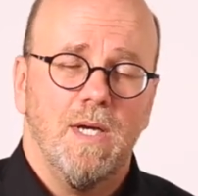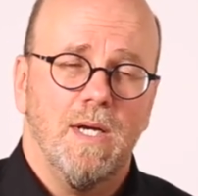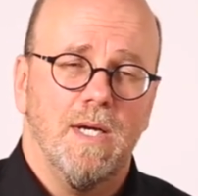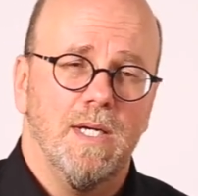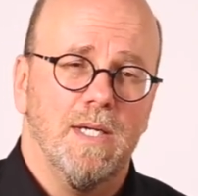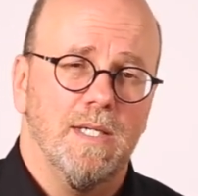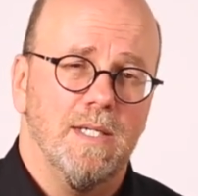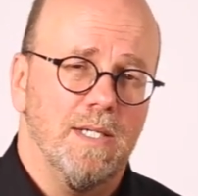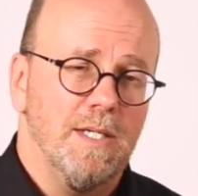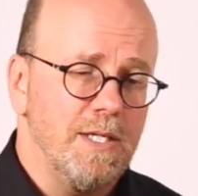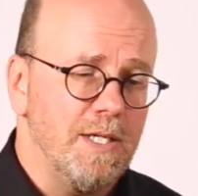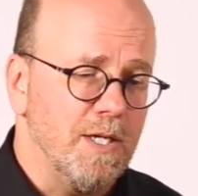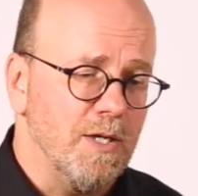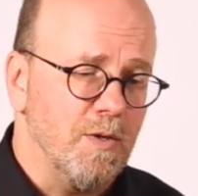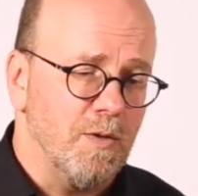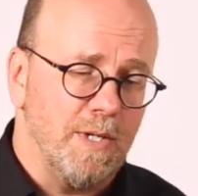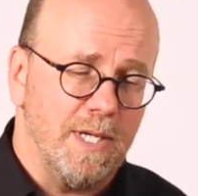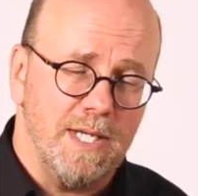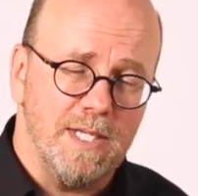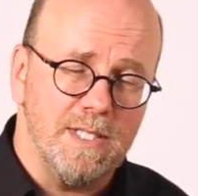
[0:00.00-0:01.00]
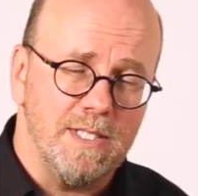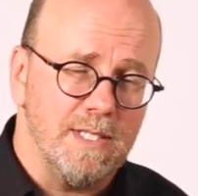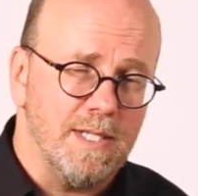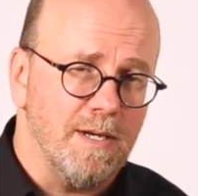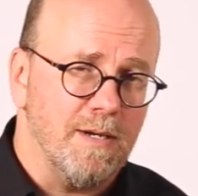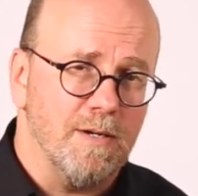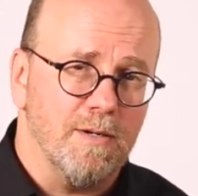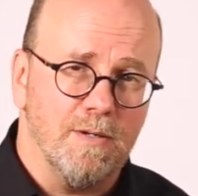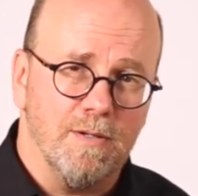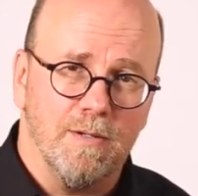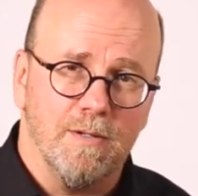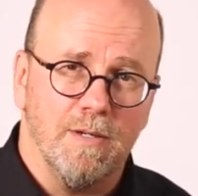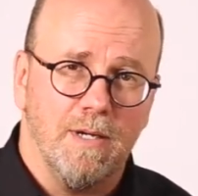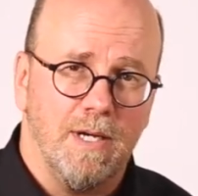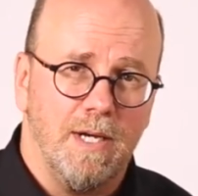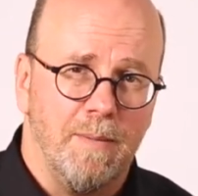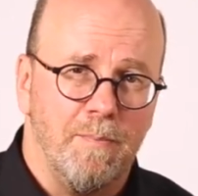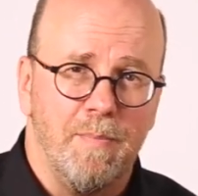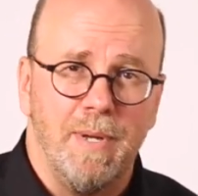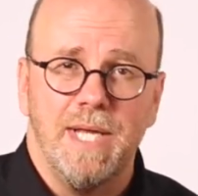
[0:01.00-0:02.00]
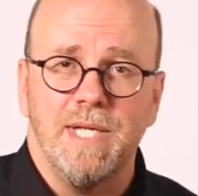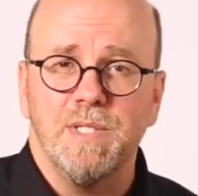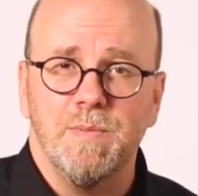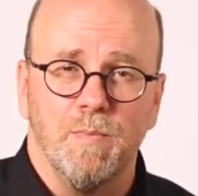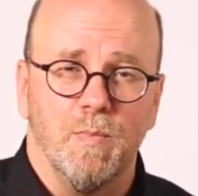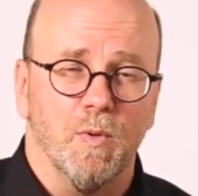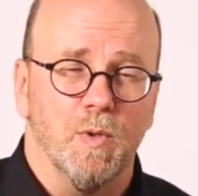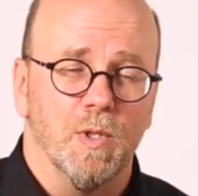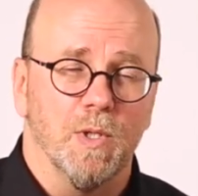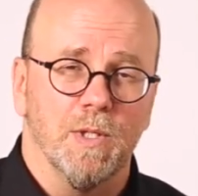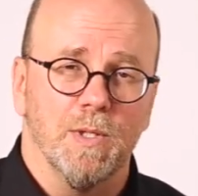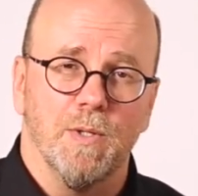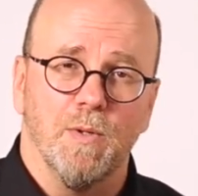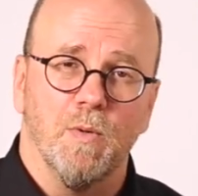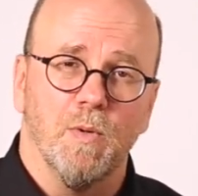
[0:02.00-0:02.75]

Uh, you know, is there a baseboard